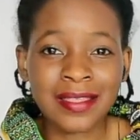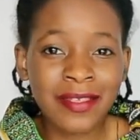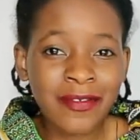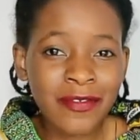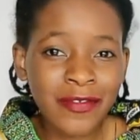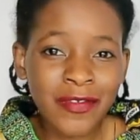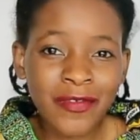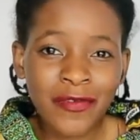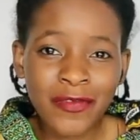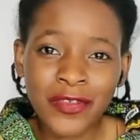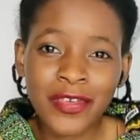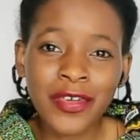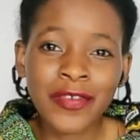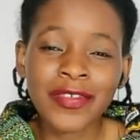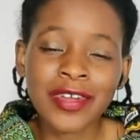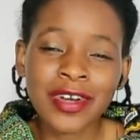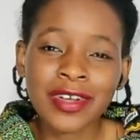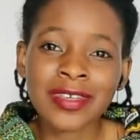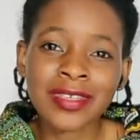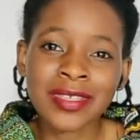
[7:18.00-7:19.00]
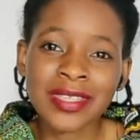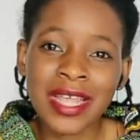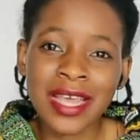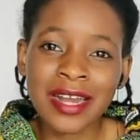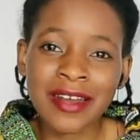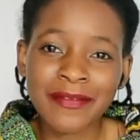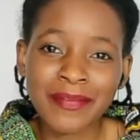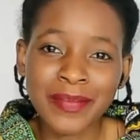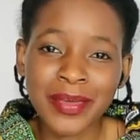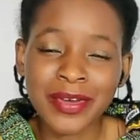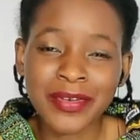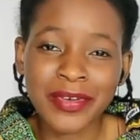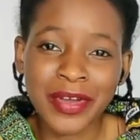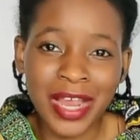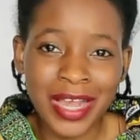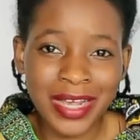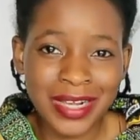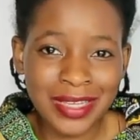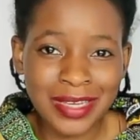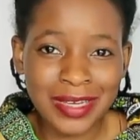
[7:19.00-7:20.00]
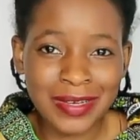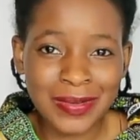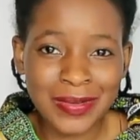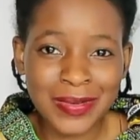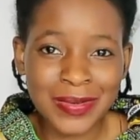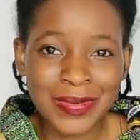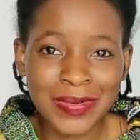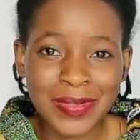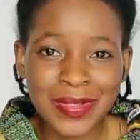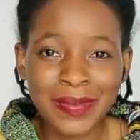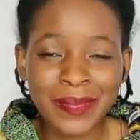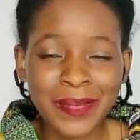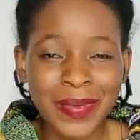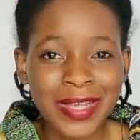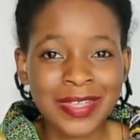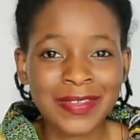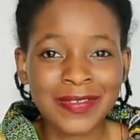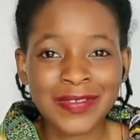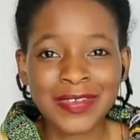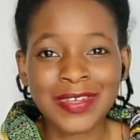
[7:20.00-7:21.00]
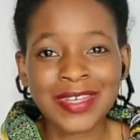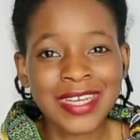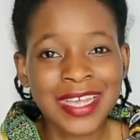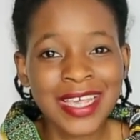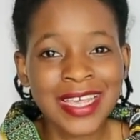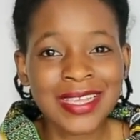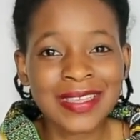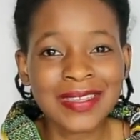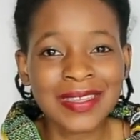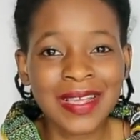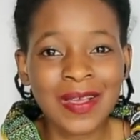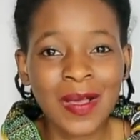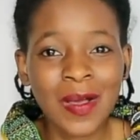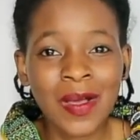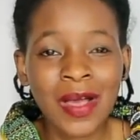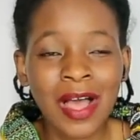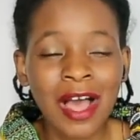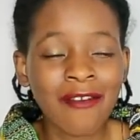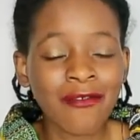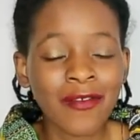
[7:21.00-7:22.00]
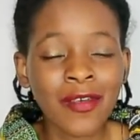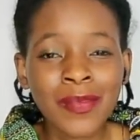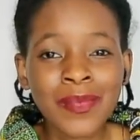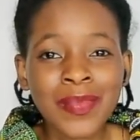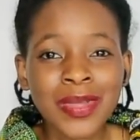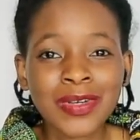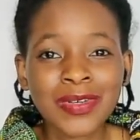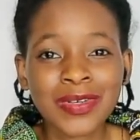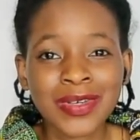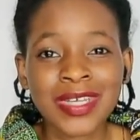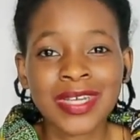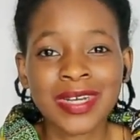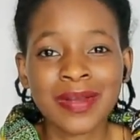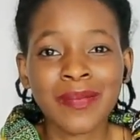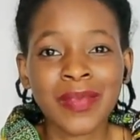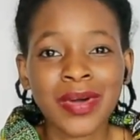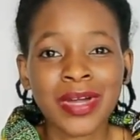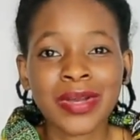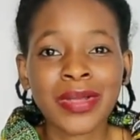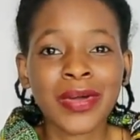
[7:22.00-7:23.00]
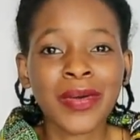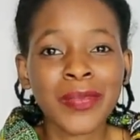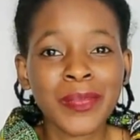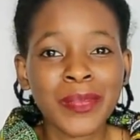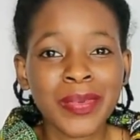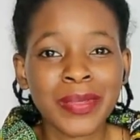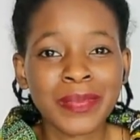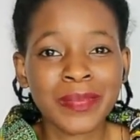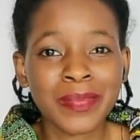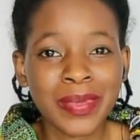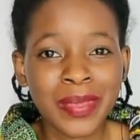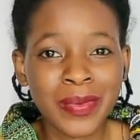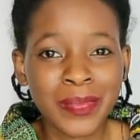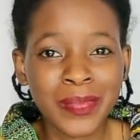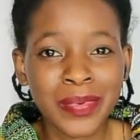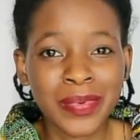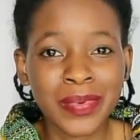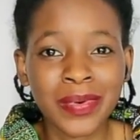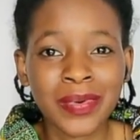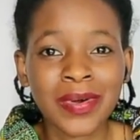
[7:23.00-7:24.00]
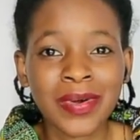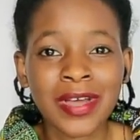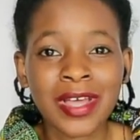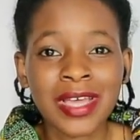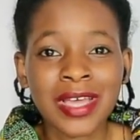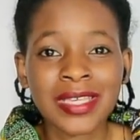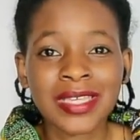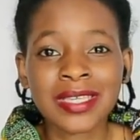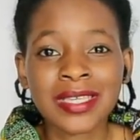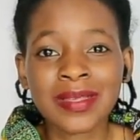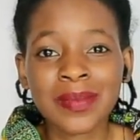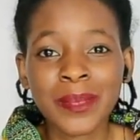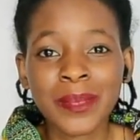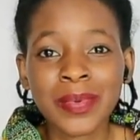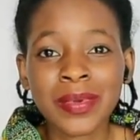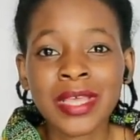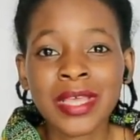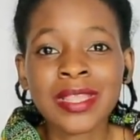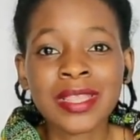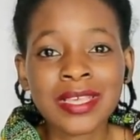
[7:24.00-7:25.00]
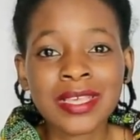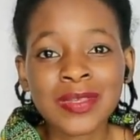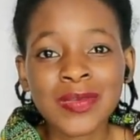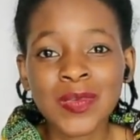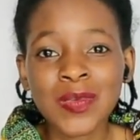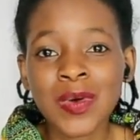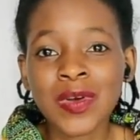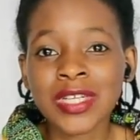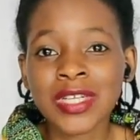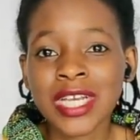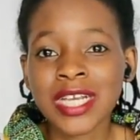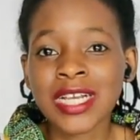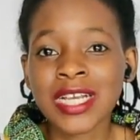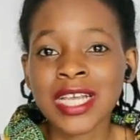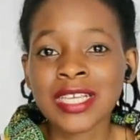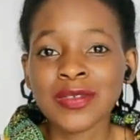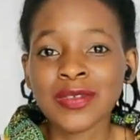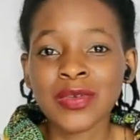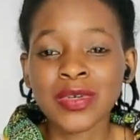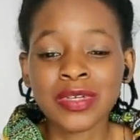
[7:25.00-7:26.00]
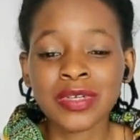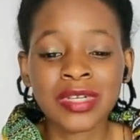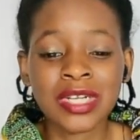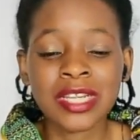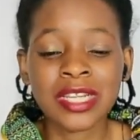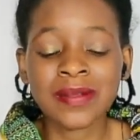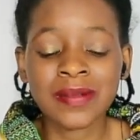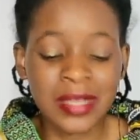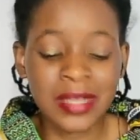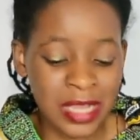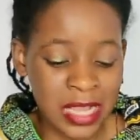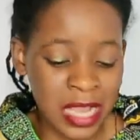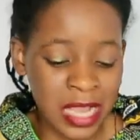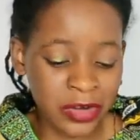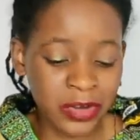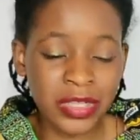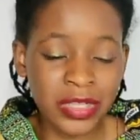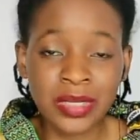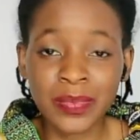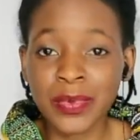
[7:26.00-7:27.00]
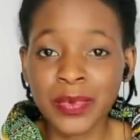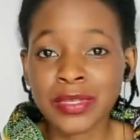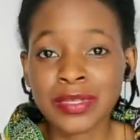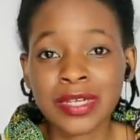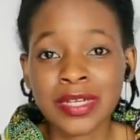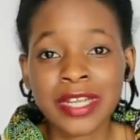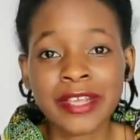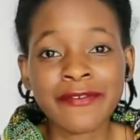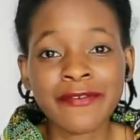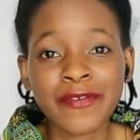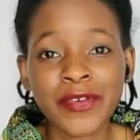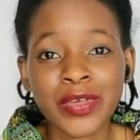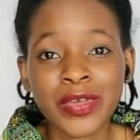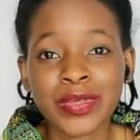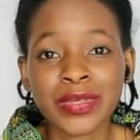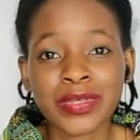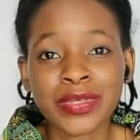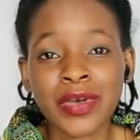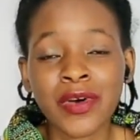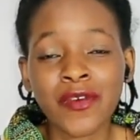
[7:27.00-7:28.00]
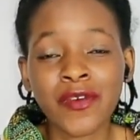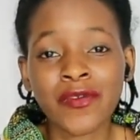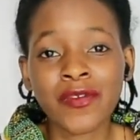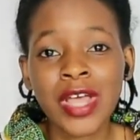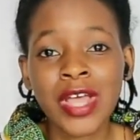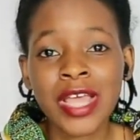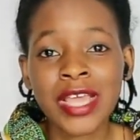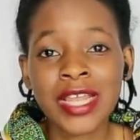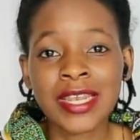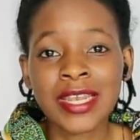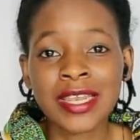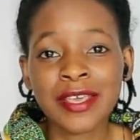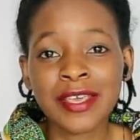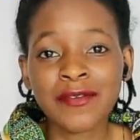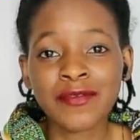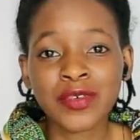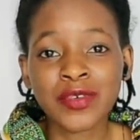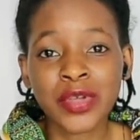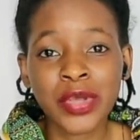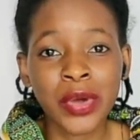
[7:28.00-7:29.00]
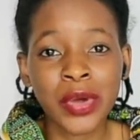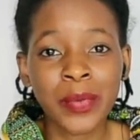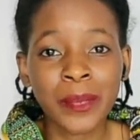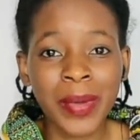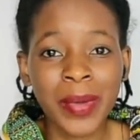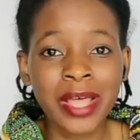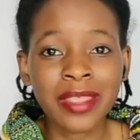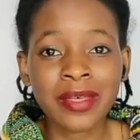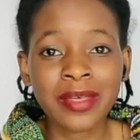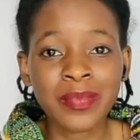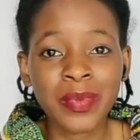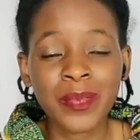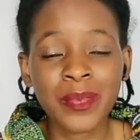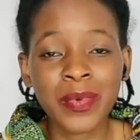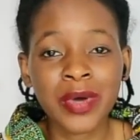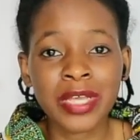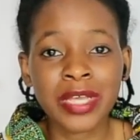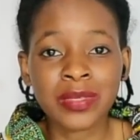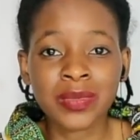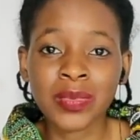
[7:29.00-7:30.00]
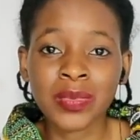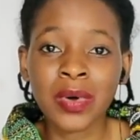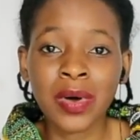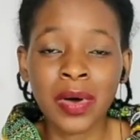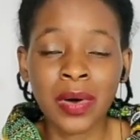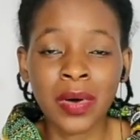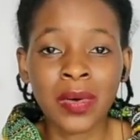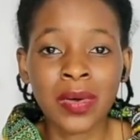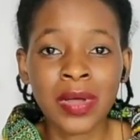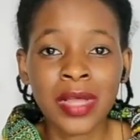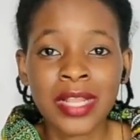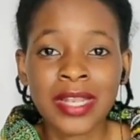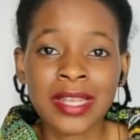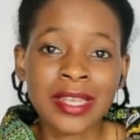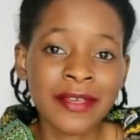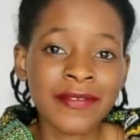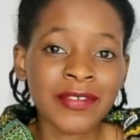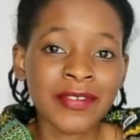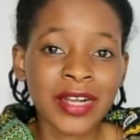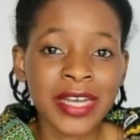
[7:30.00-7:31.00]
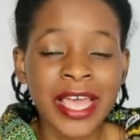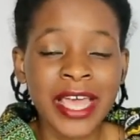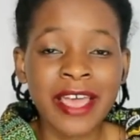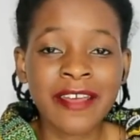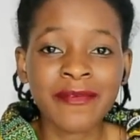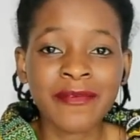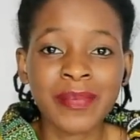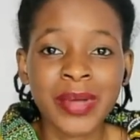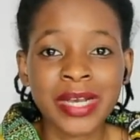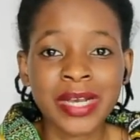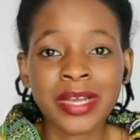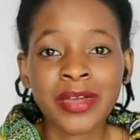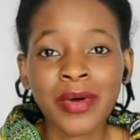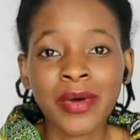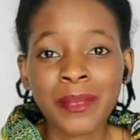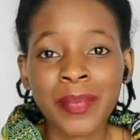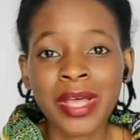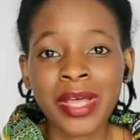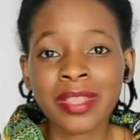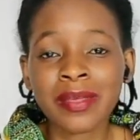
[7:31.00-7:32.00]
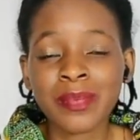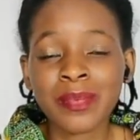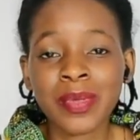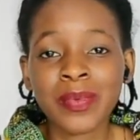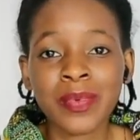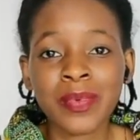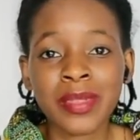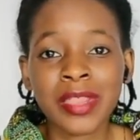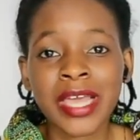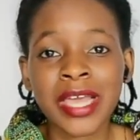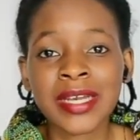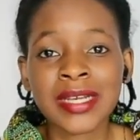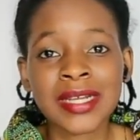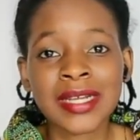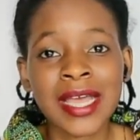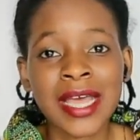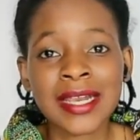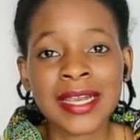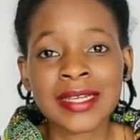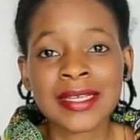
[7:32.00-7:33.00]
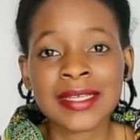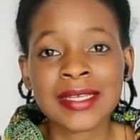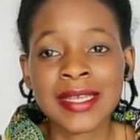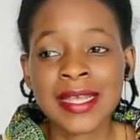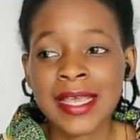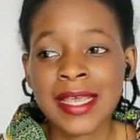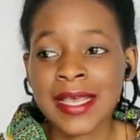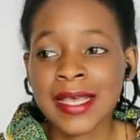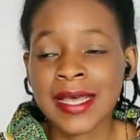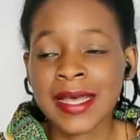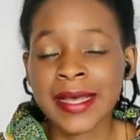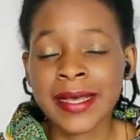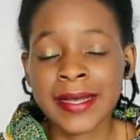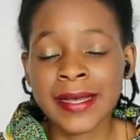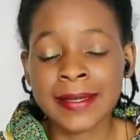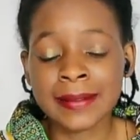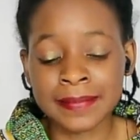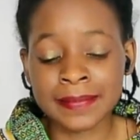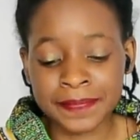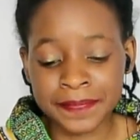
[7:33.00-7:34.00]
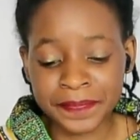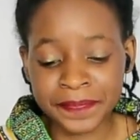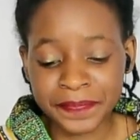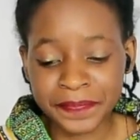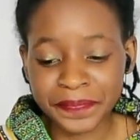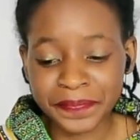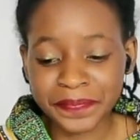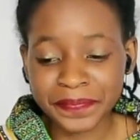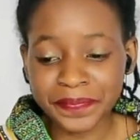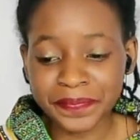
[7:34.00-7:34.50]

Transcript: the few videos that i've been reacting to the past few days have all been talking about helping people you're suppo- in this world you're just not you're not supposed to live for yourself live to help other people as well live your life but help other people that can't um,